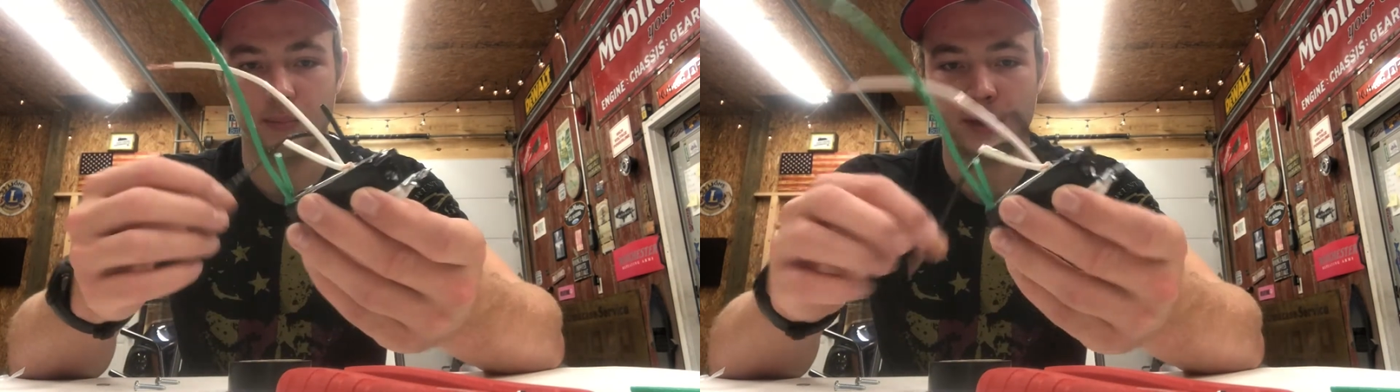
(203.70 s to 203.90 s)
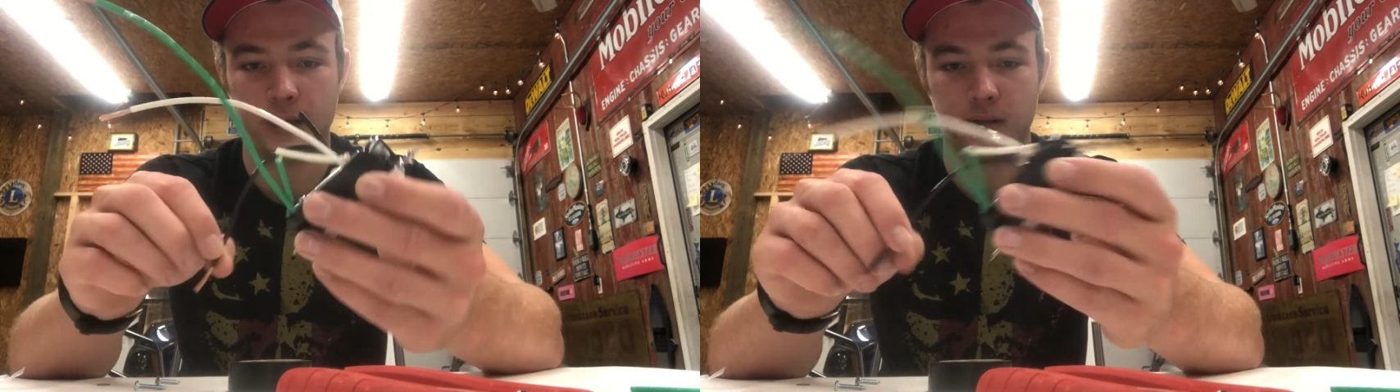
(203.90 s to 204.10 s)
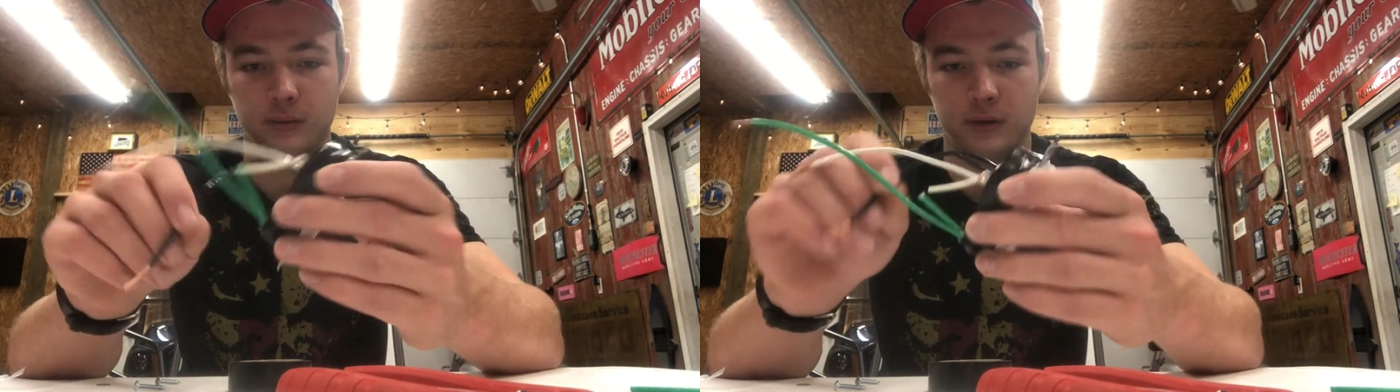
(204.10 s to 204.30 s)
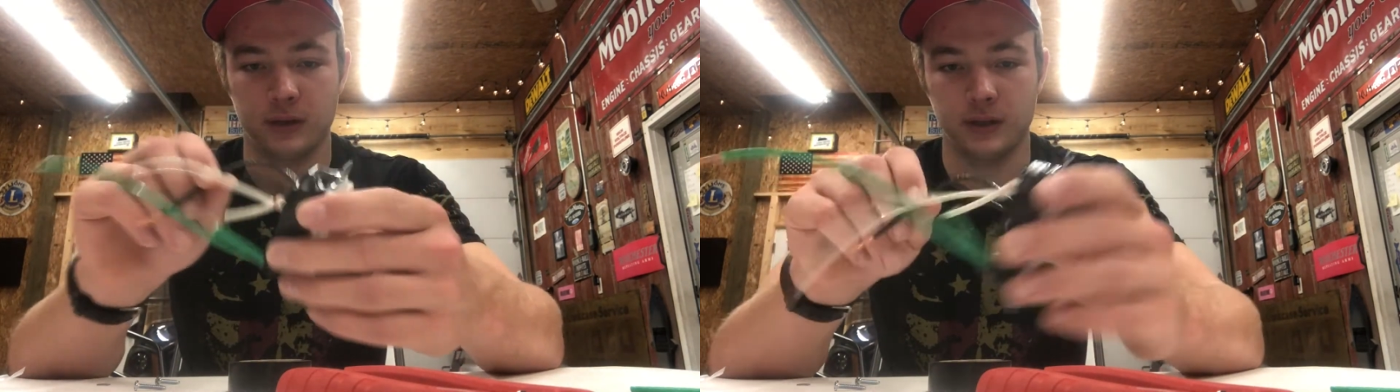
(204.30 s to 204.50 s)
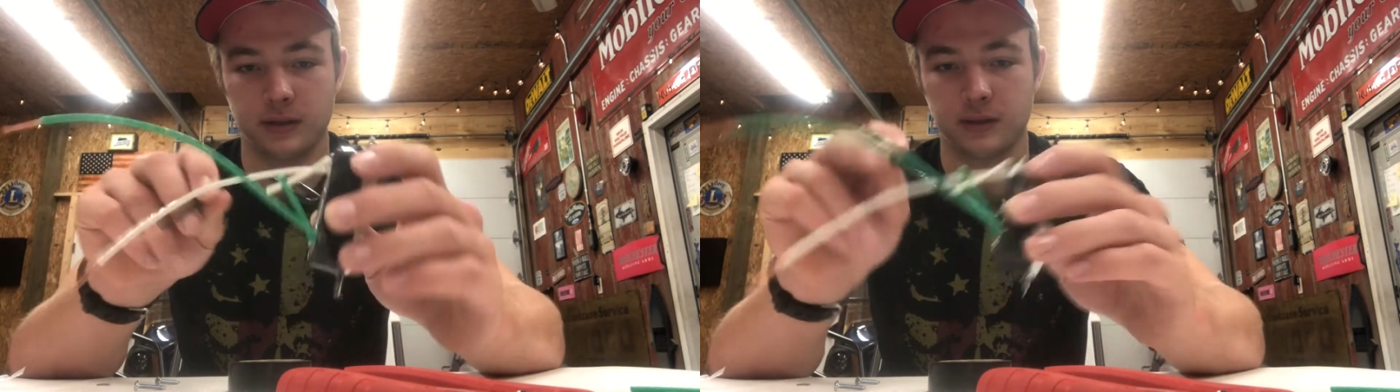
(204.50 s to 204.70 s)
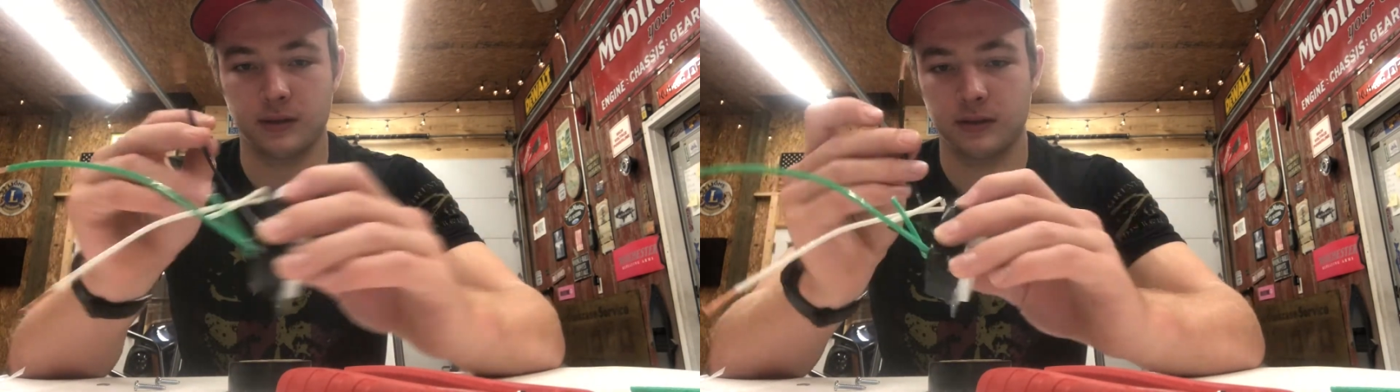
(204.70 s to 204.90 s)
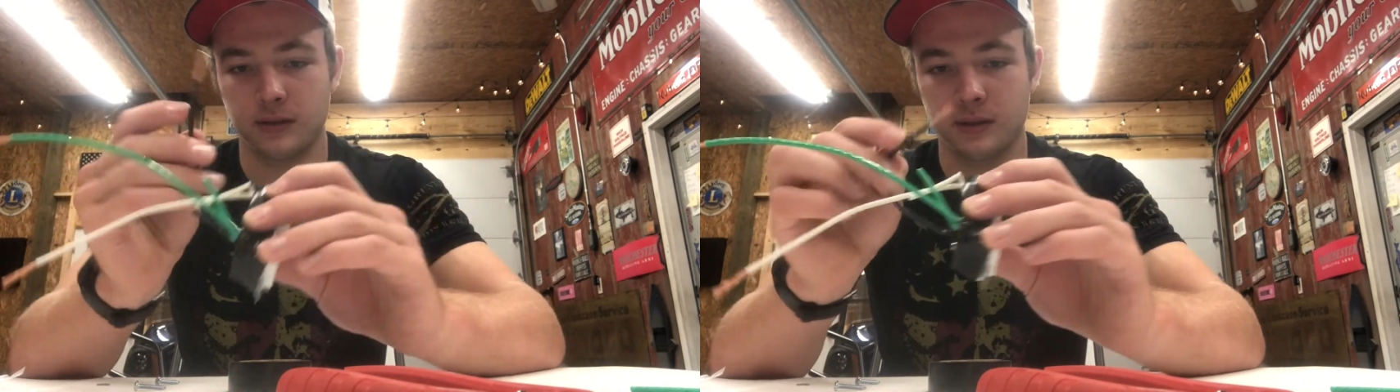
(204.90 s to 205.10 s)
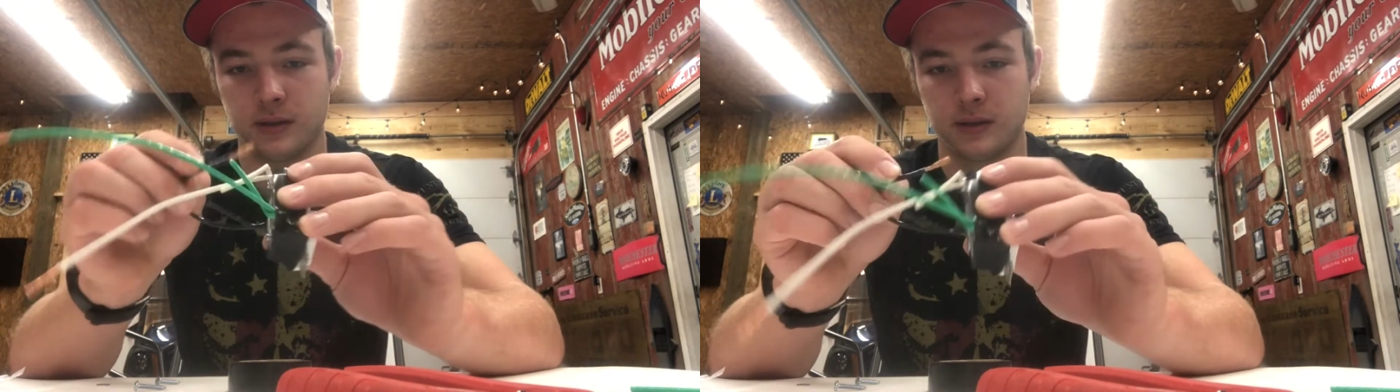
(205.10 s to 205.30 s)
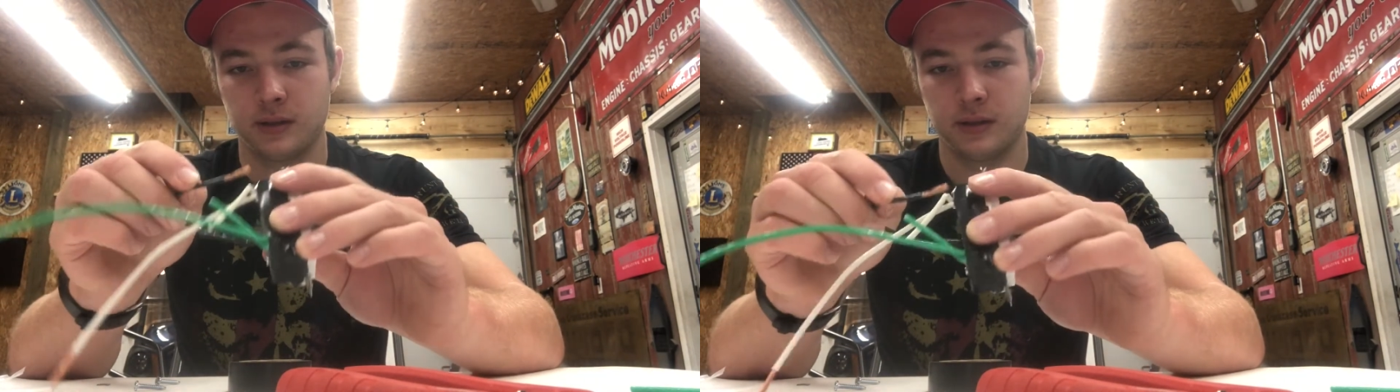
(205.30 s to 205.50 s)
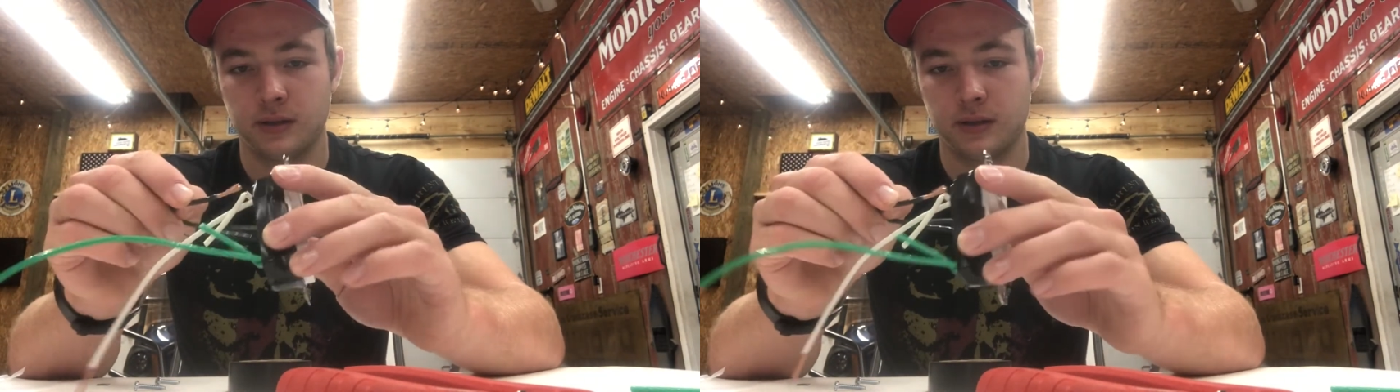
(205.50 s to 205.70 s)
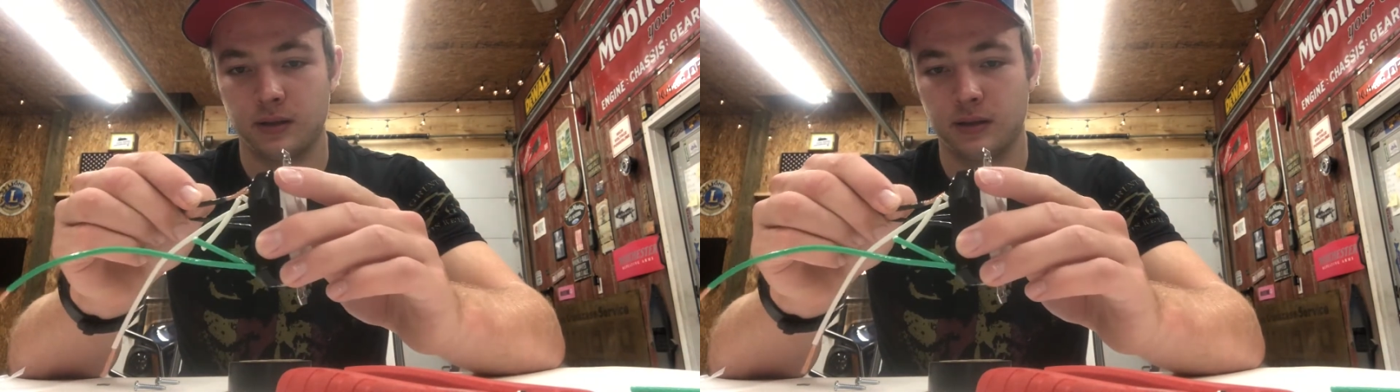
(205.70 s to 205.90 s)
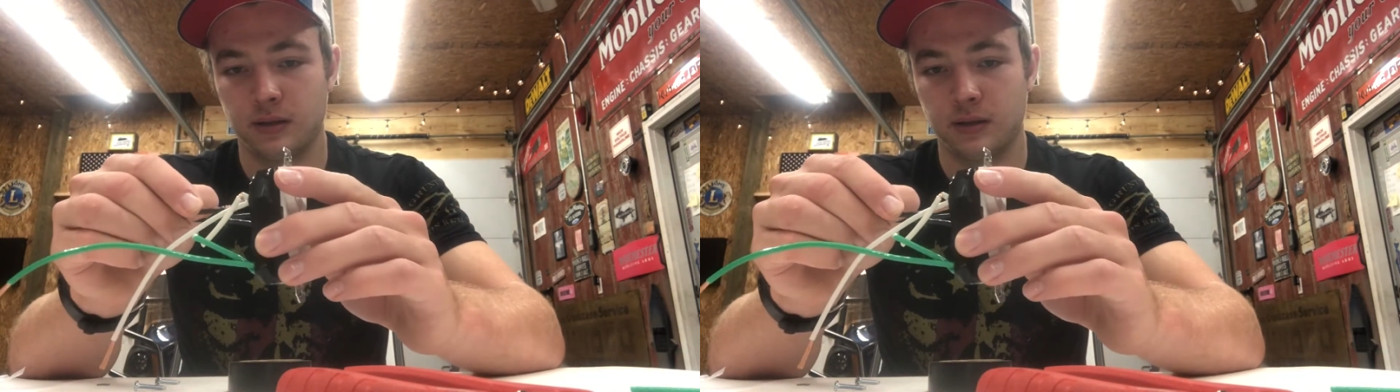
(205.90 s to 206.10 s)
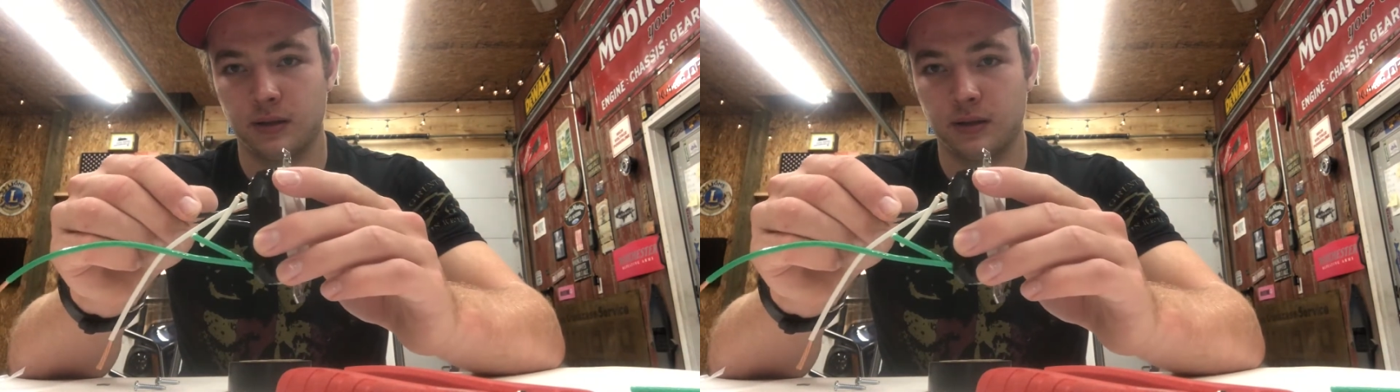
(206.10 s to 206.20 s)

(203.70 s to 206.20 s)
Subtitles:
black were to hit the